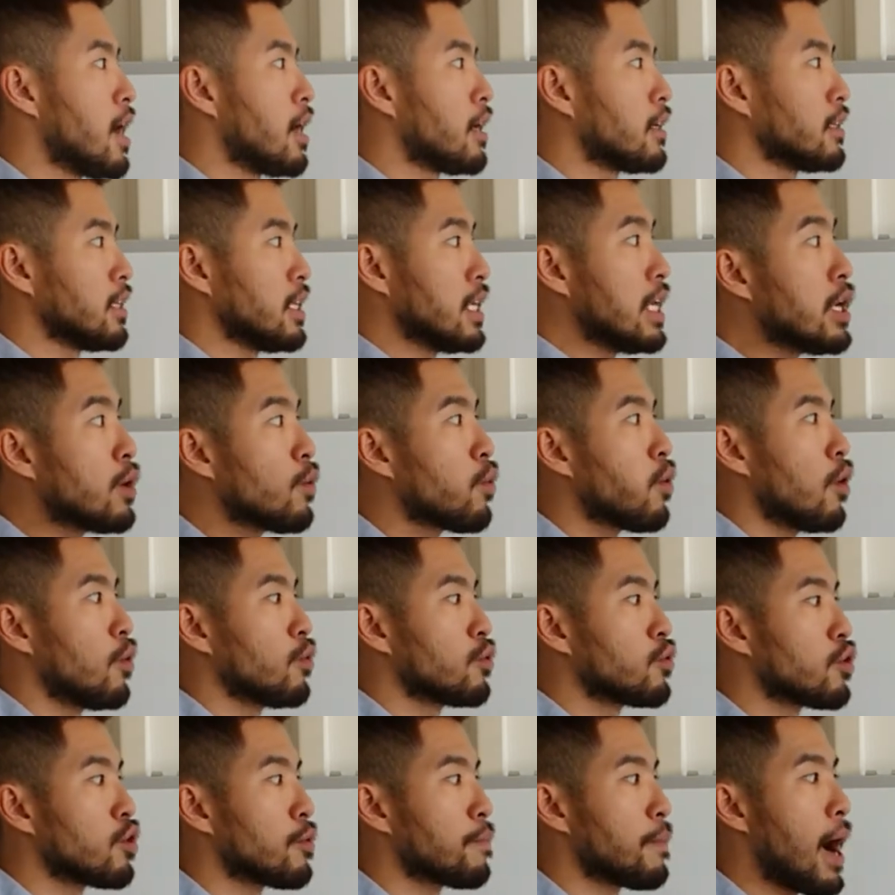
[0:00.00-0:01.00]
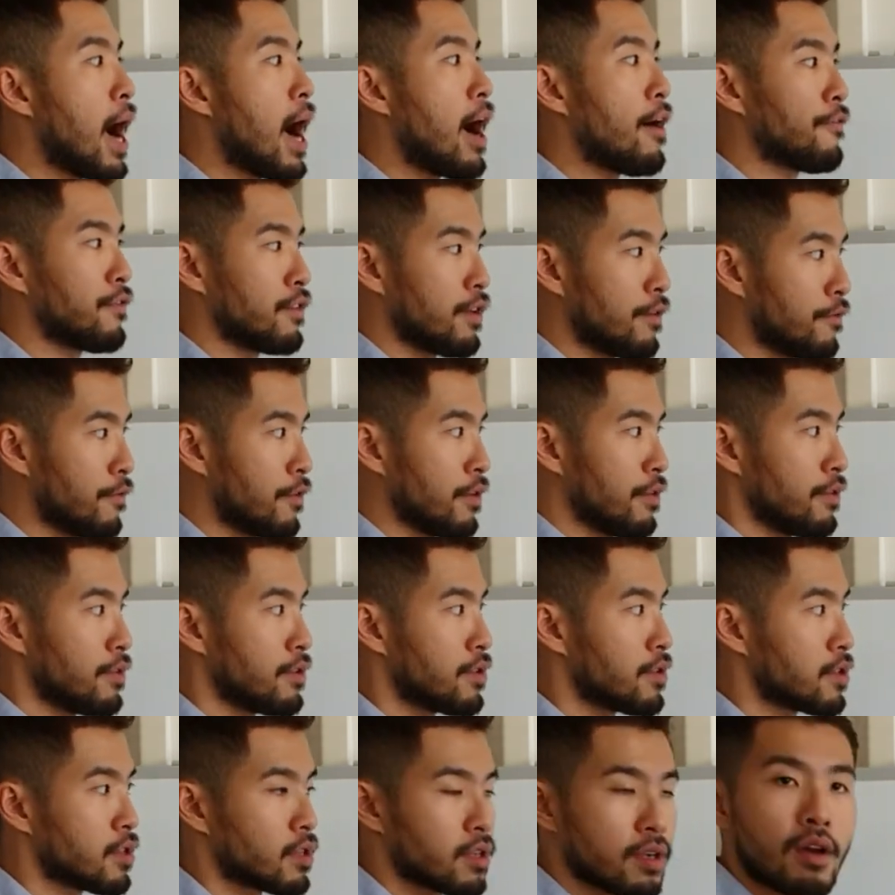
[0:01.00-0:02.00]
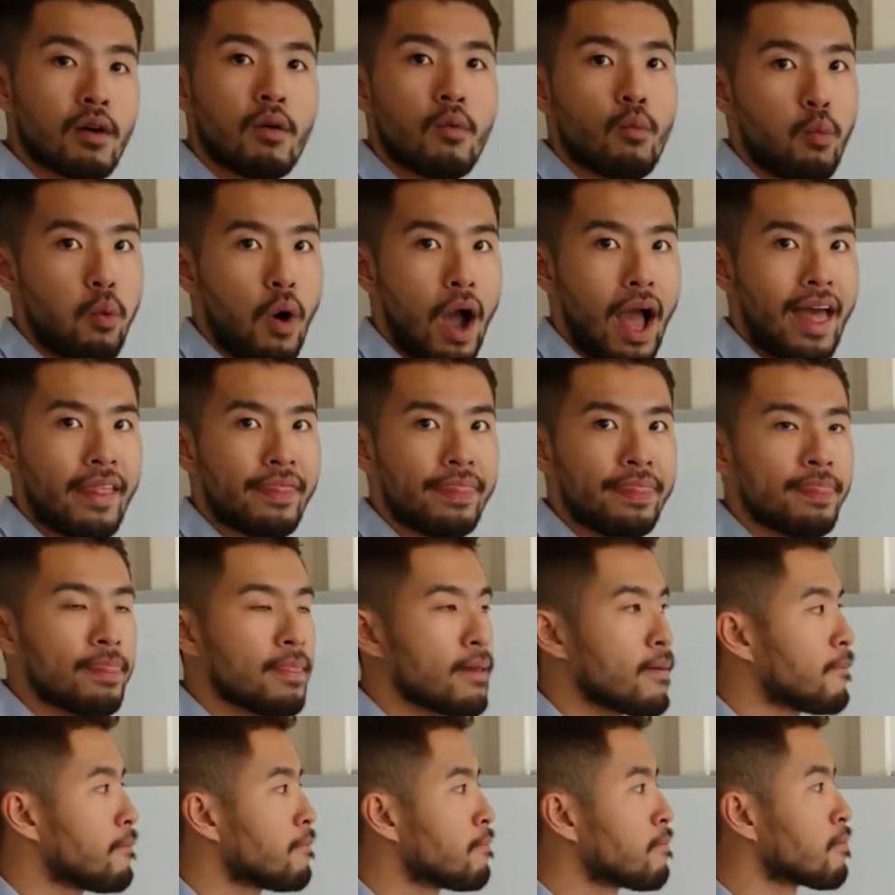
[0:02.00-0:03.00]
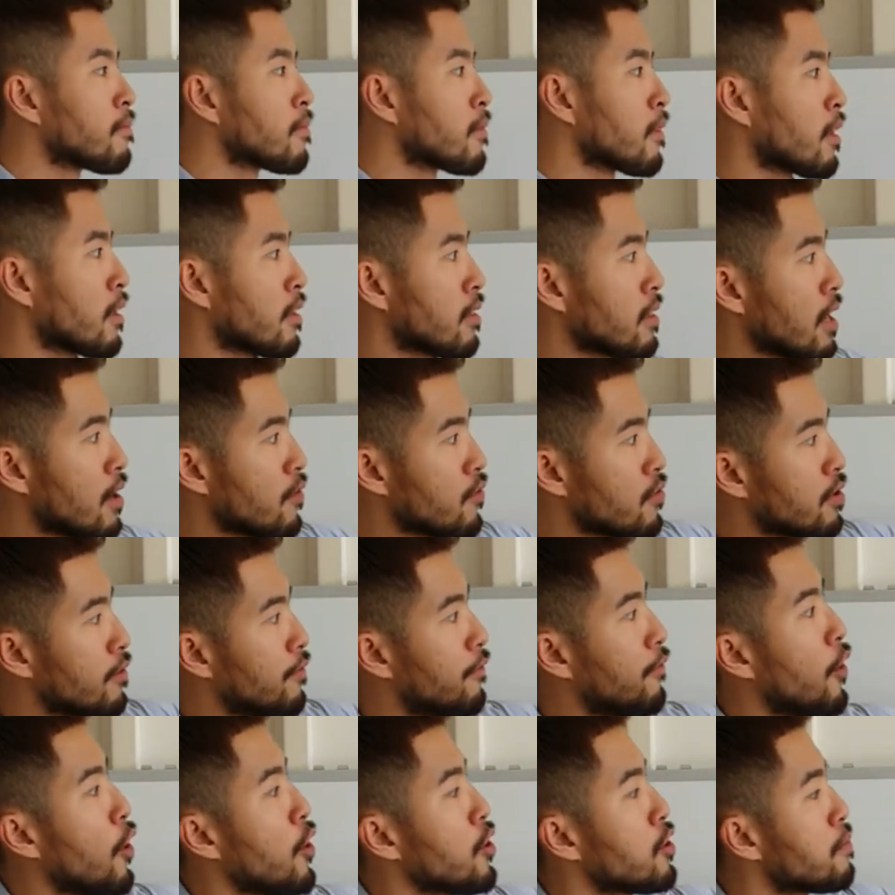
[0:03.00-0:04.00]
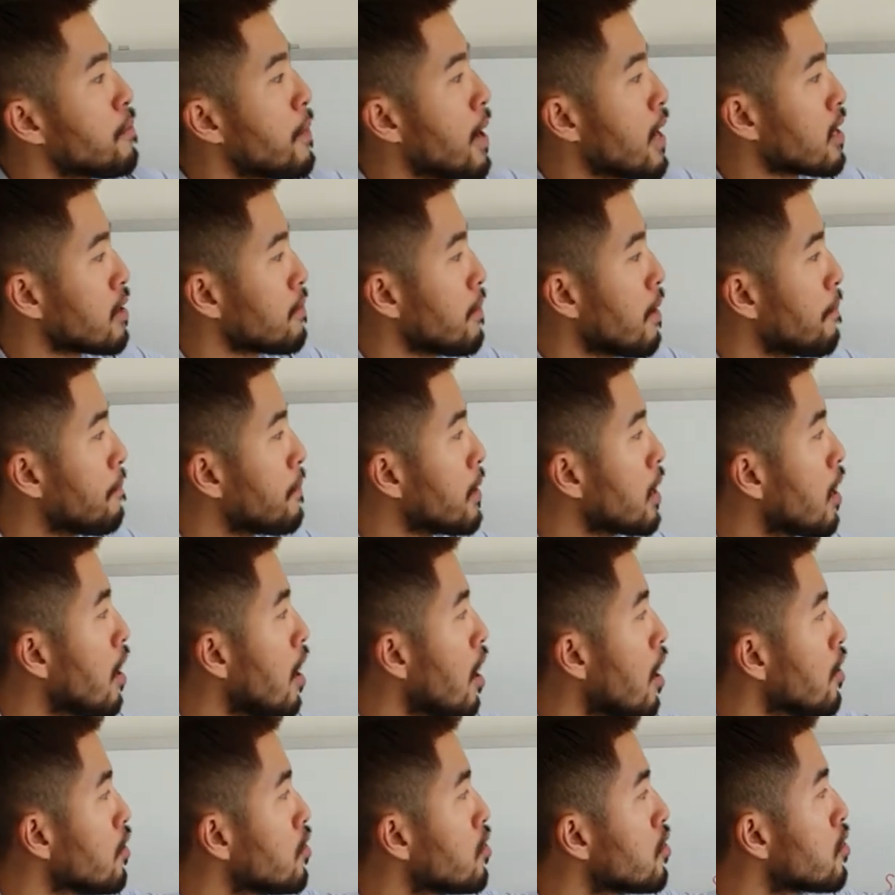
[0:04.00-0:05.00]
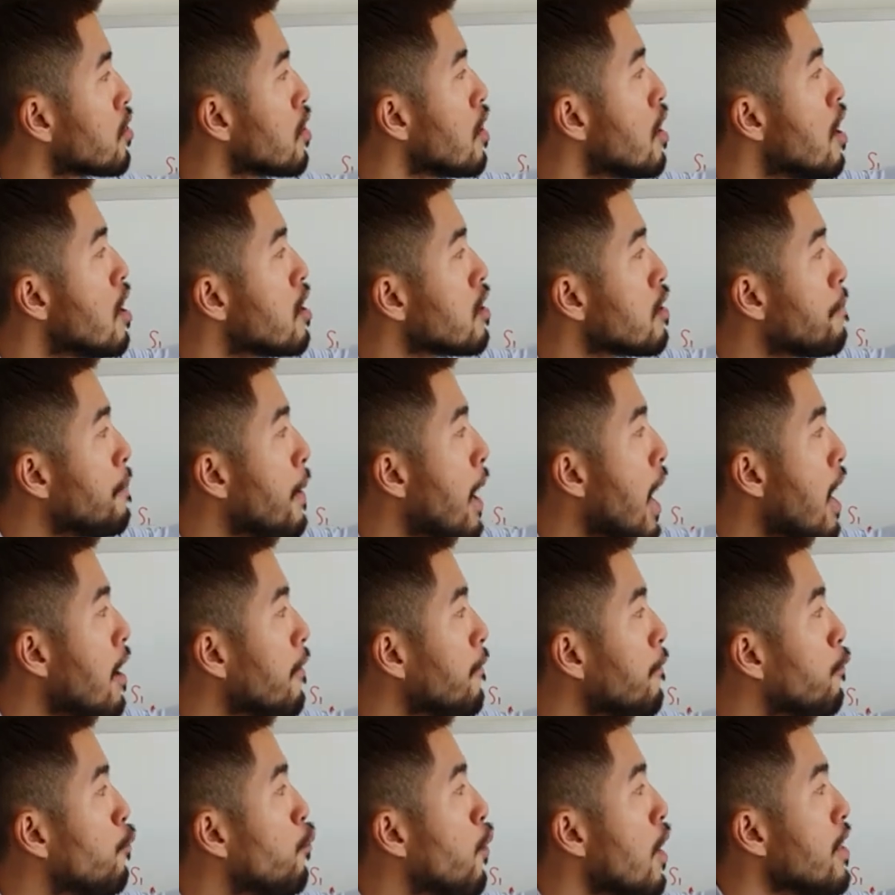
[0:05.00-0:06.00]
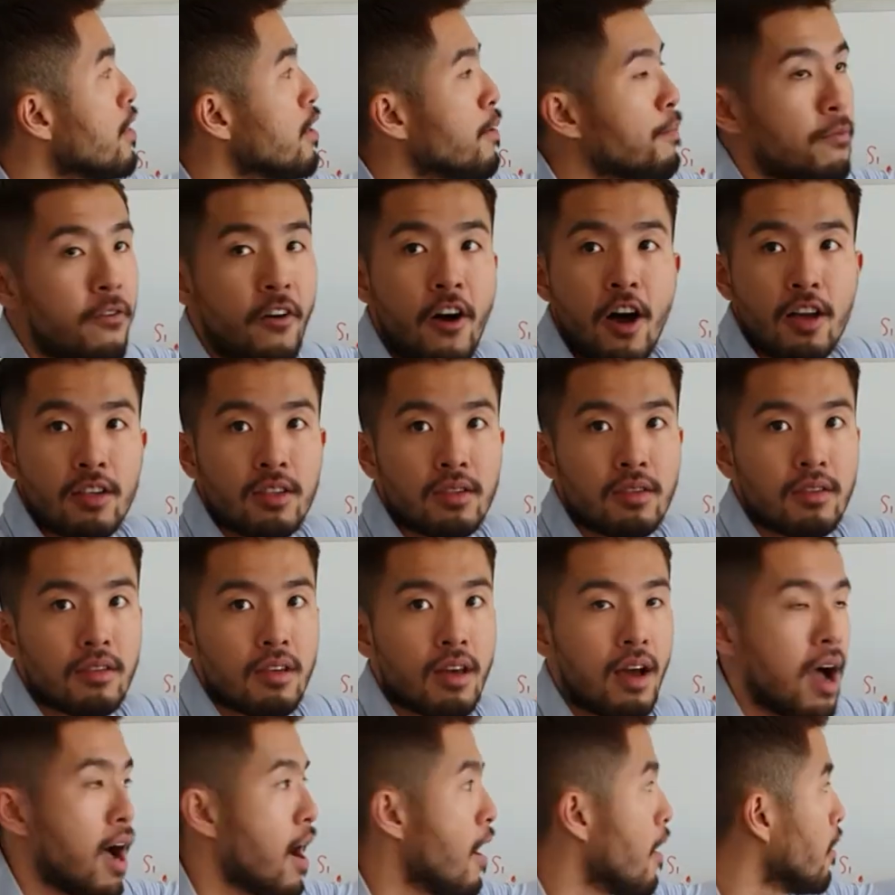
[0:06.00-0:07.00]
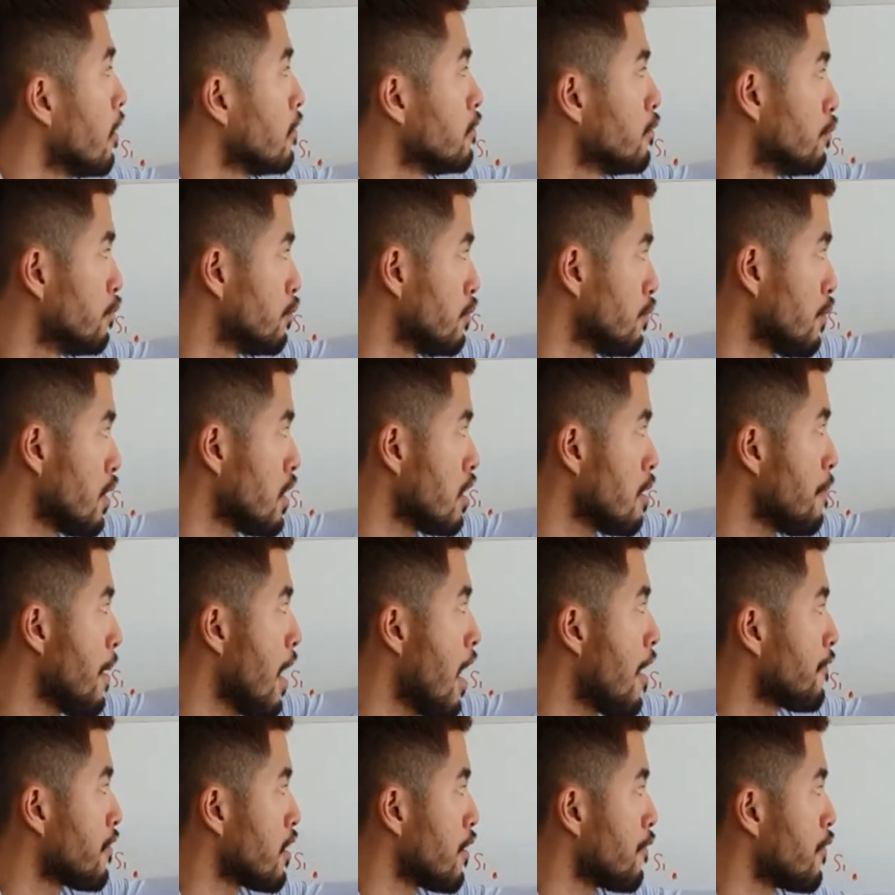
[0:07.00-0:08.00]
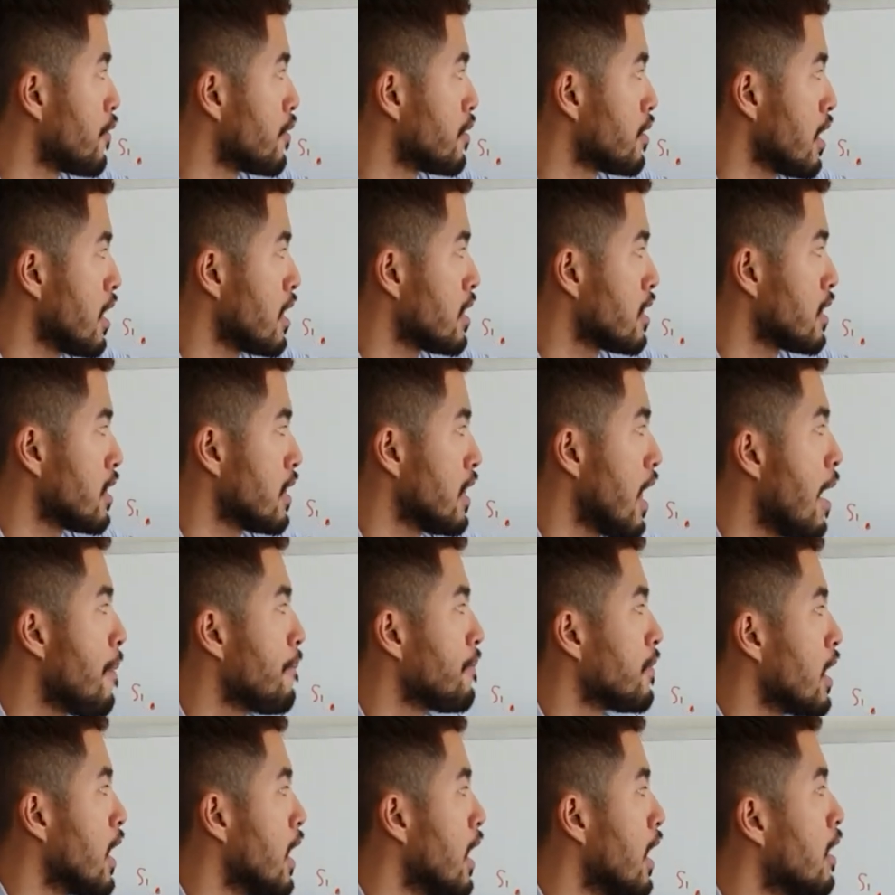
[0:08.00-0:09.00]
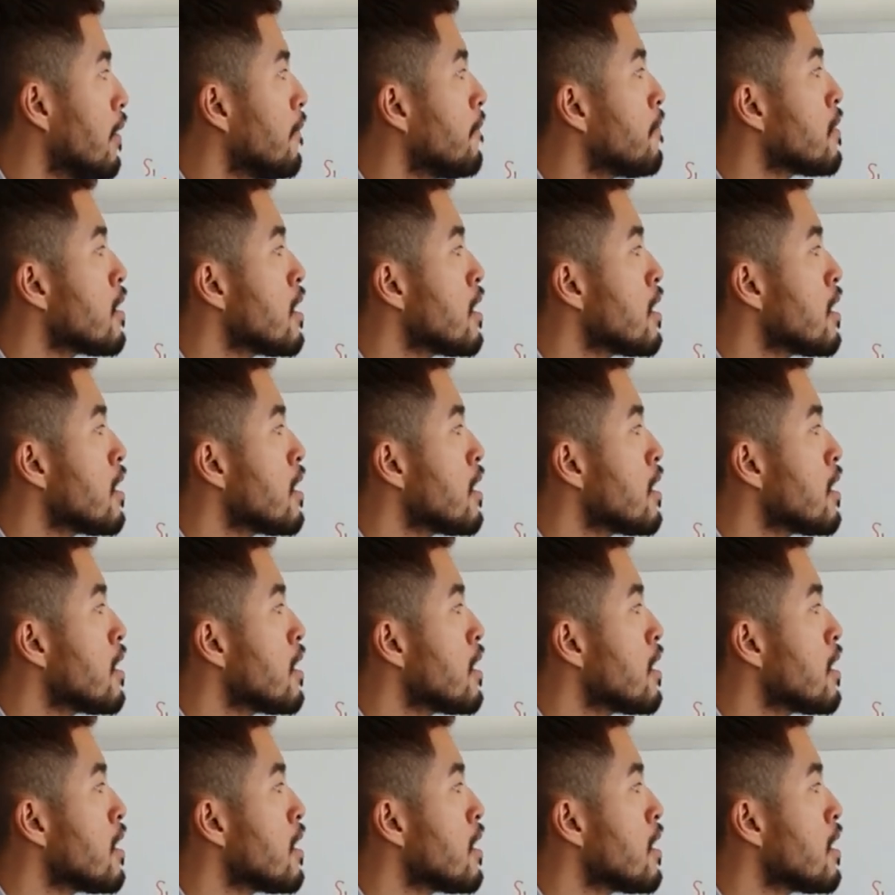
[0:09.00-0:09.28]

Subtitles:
equal to the path difference when there is the first maximum, because the path when the path difference is lambda,